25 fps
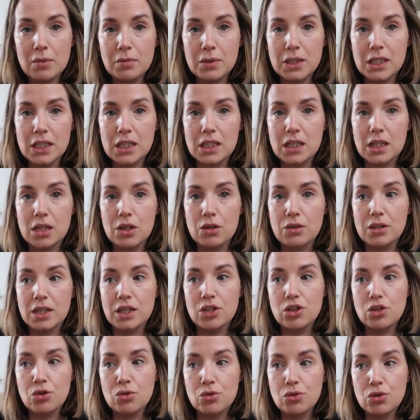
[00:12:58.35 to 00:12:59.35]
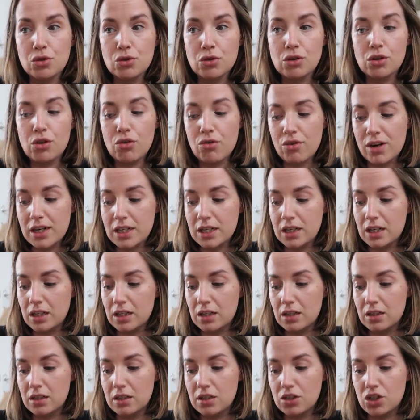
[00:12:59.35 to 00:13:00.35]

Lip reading: the business loan is you do the credit